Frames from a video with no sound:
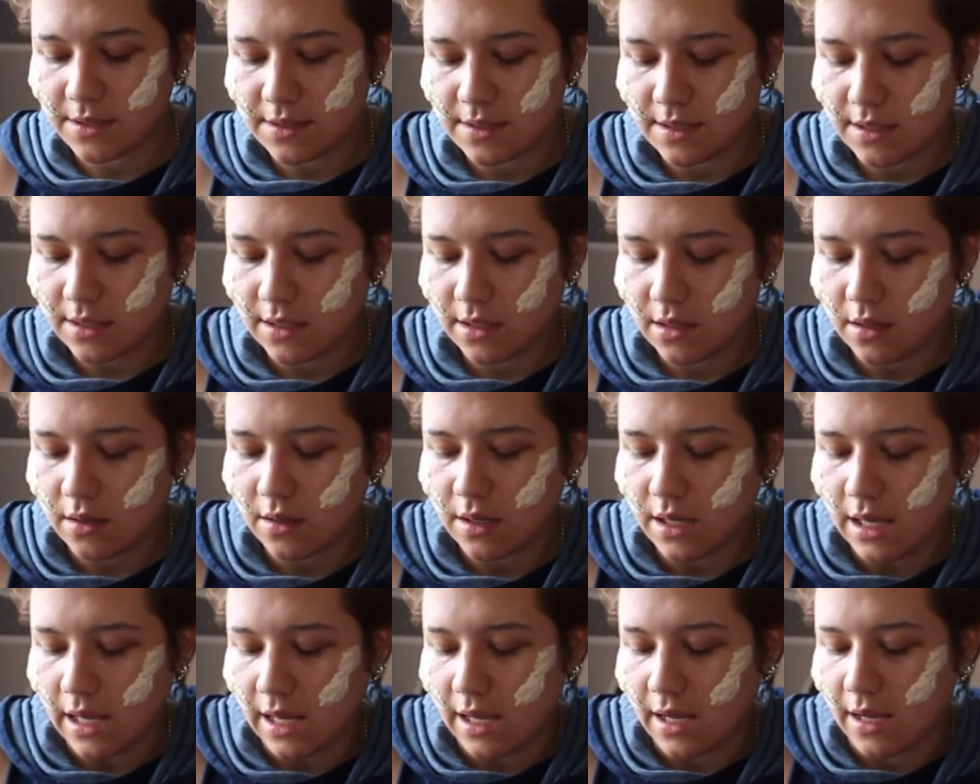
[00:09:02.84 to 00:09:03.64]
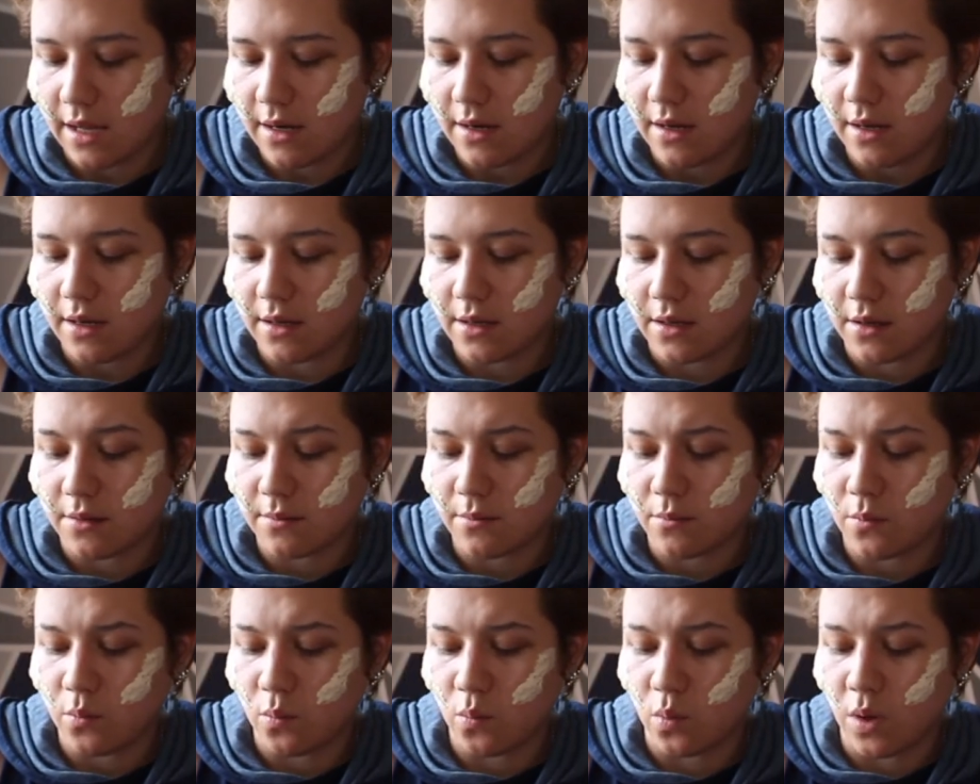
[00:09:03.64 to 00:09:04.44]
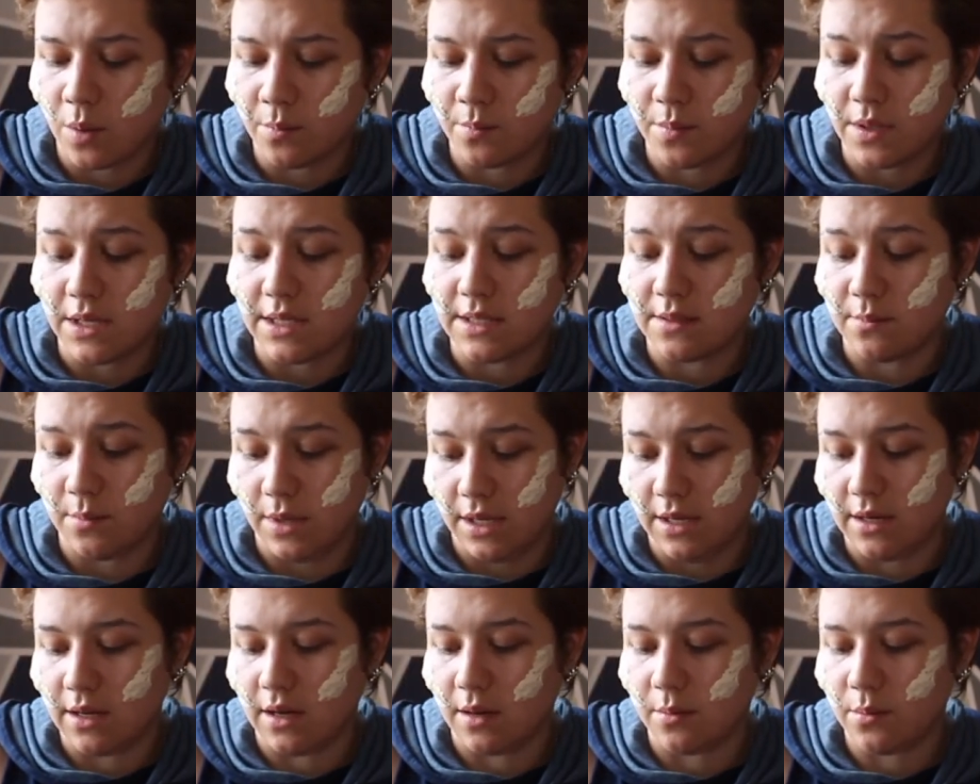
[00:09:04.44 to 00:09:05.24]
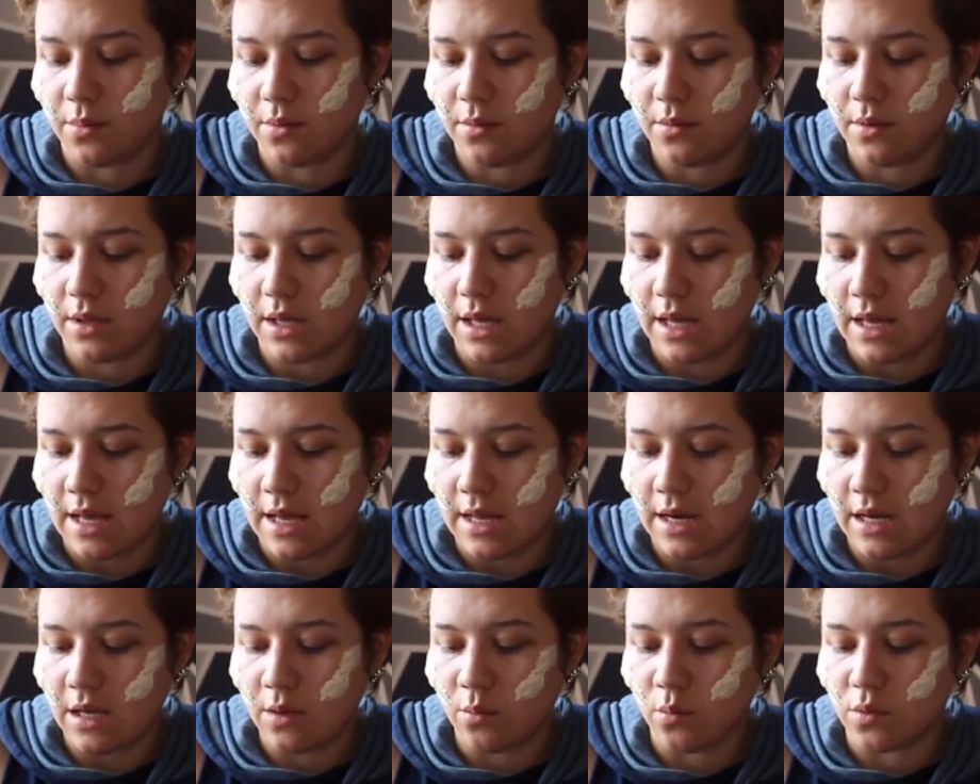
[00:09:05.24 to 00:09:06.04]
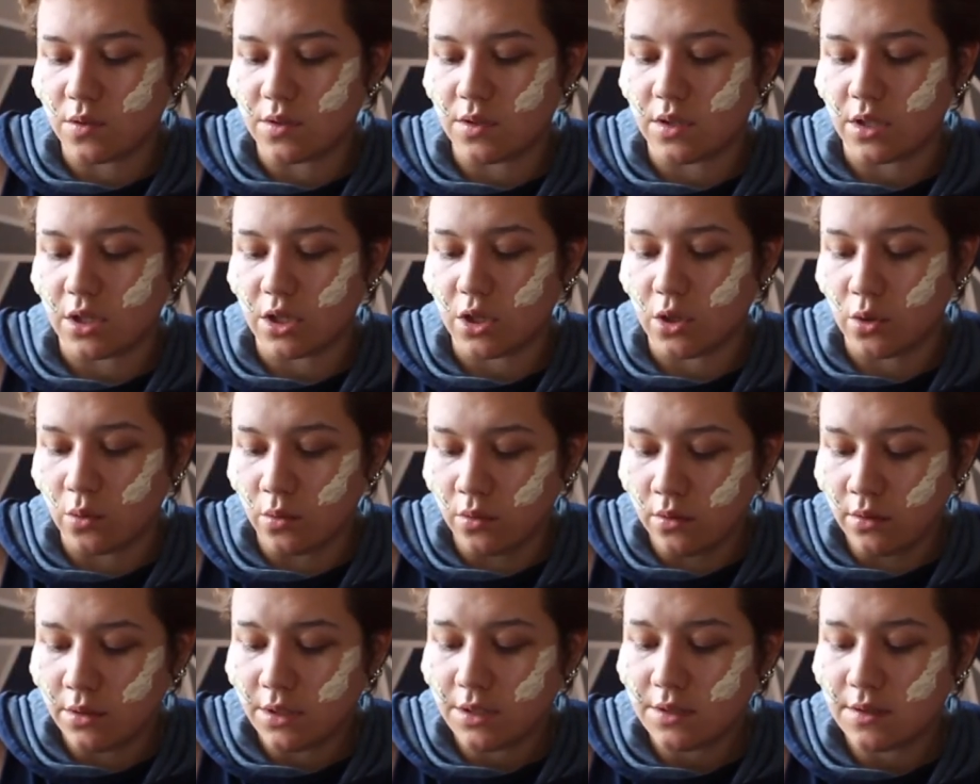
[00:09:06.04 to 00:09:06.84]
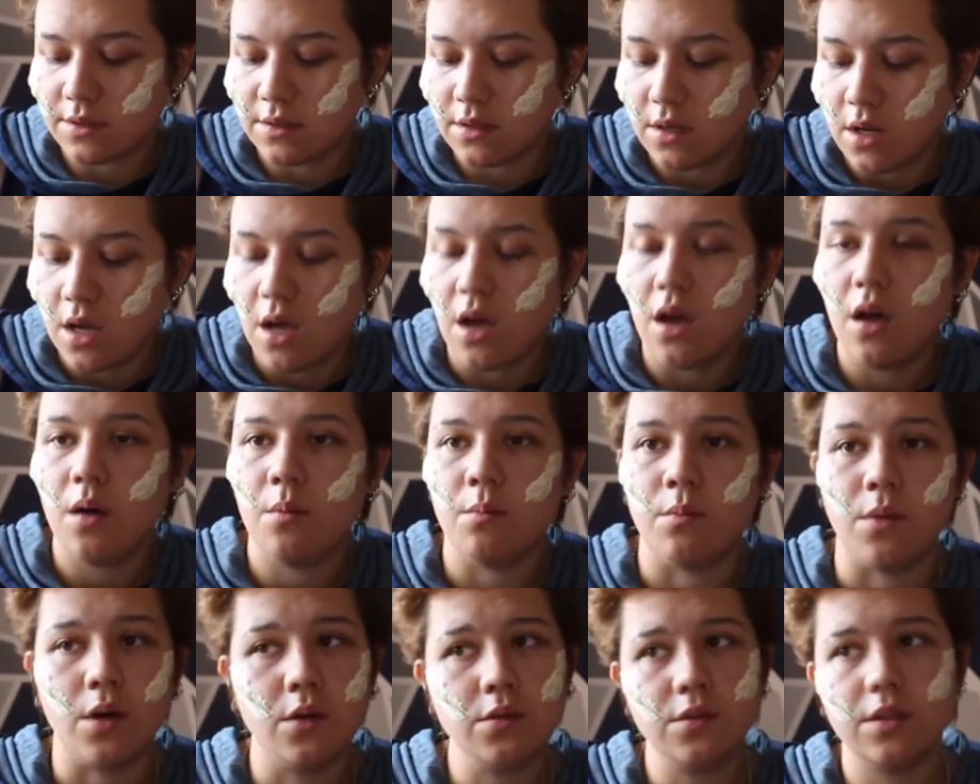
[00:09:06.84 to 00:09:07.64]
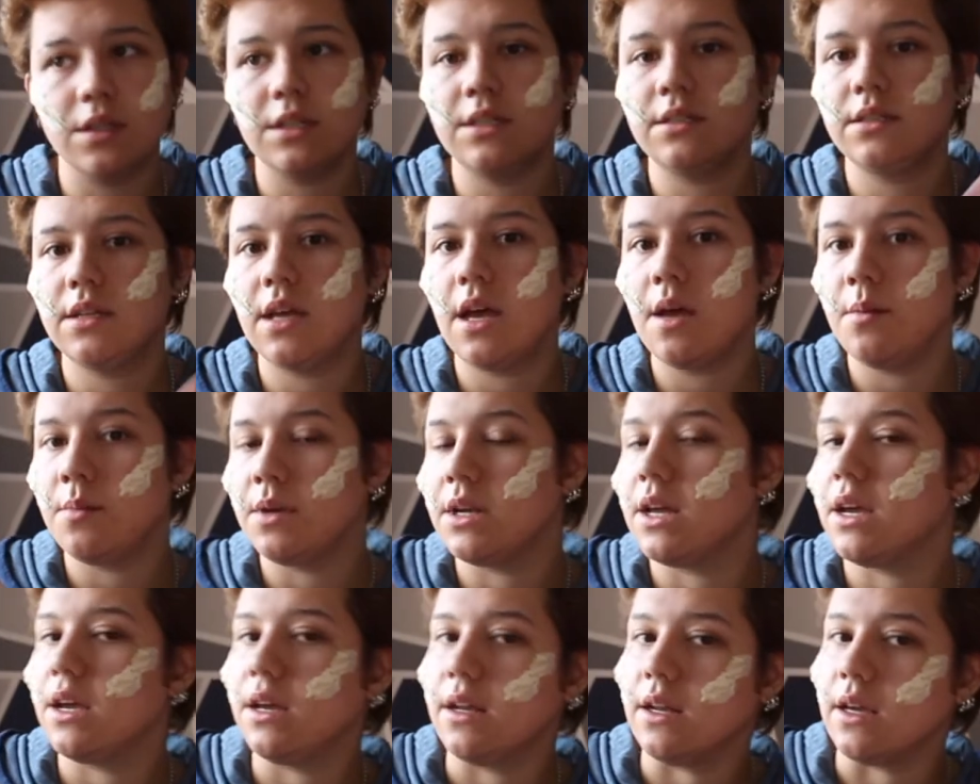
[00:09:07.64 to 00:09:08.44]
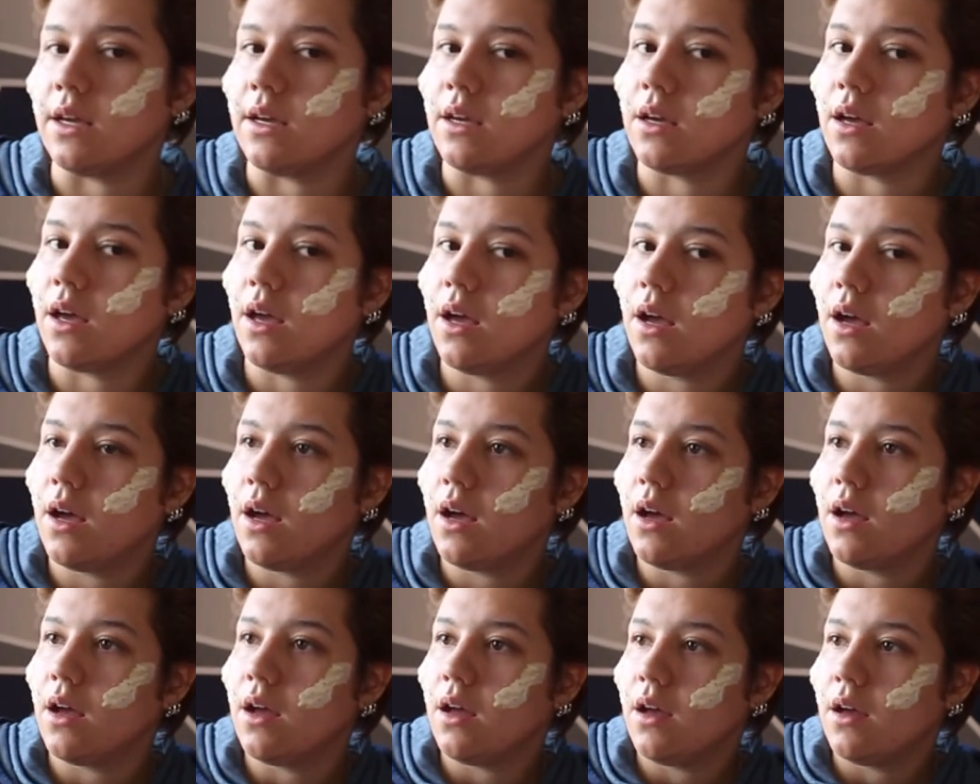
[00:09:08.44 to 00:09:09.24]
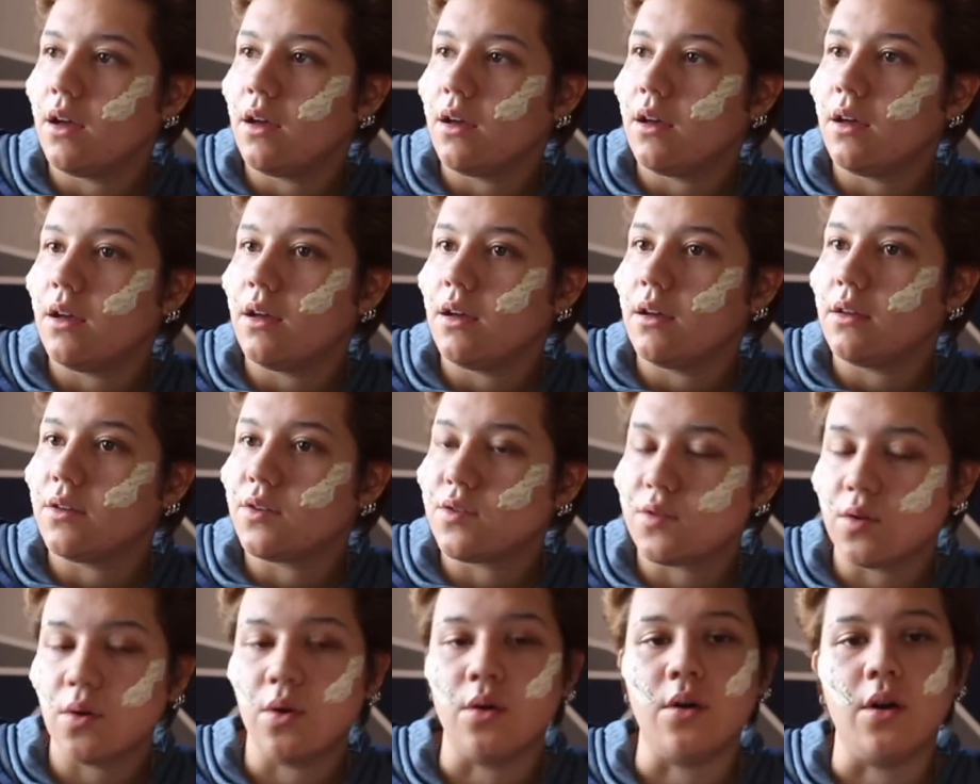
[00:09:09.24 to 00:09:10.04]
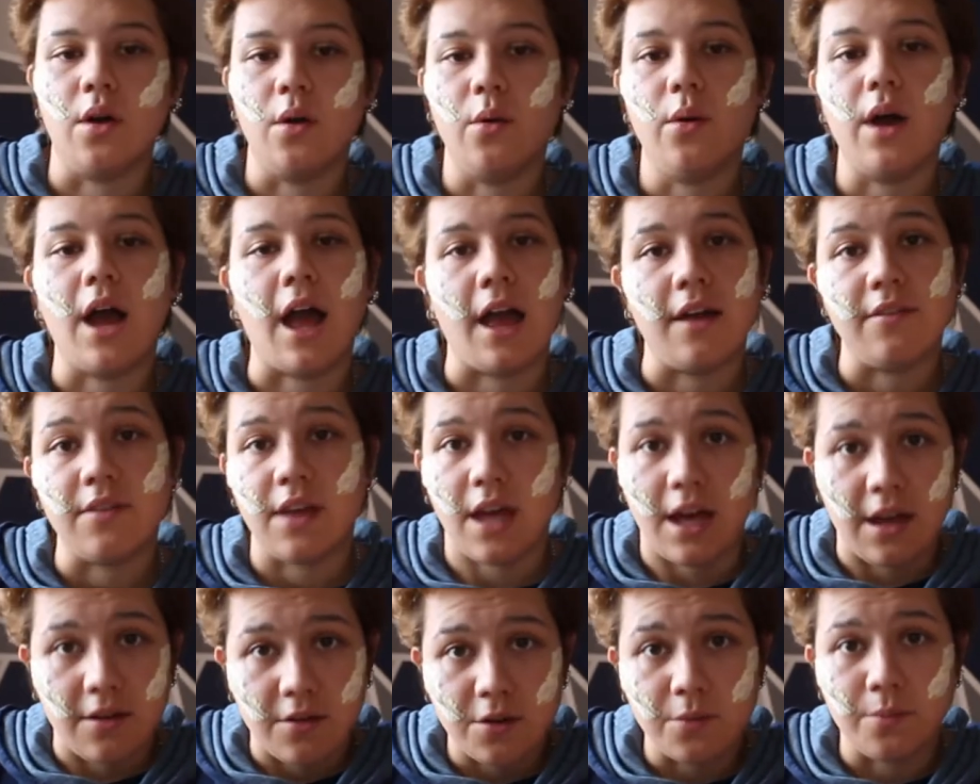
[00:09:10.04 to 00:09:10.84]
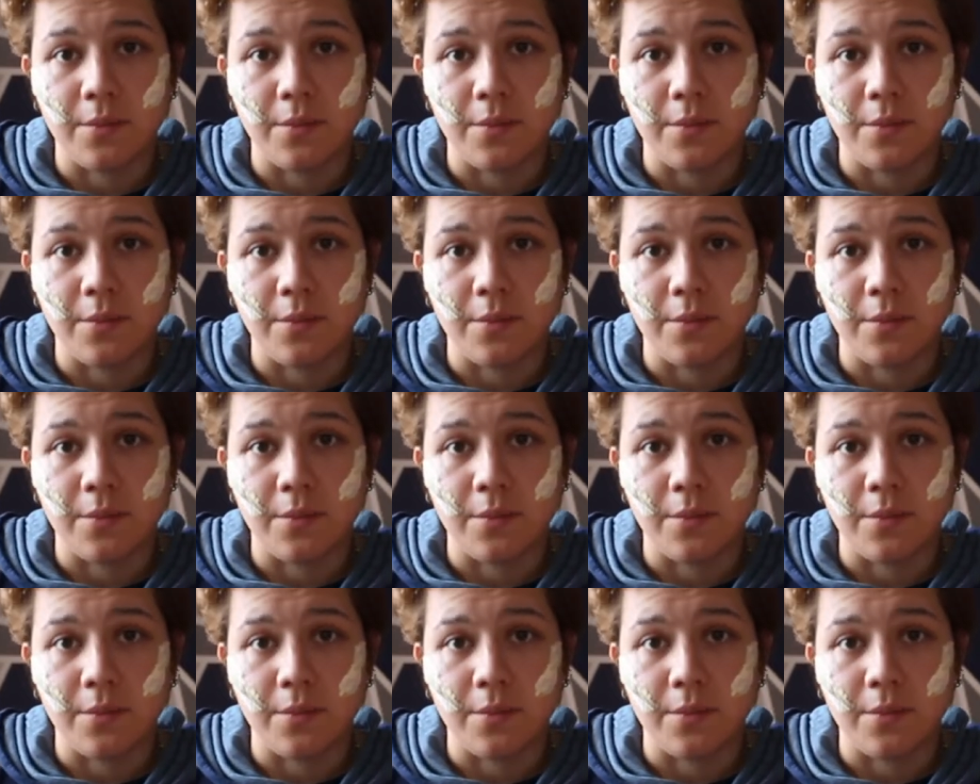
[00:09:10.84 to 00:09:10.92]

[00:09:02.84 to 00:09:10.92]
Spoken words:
Sigge at a One Piece meetup, and it was the coolest, most intimidating Zoro I've ever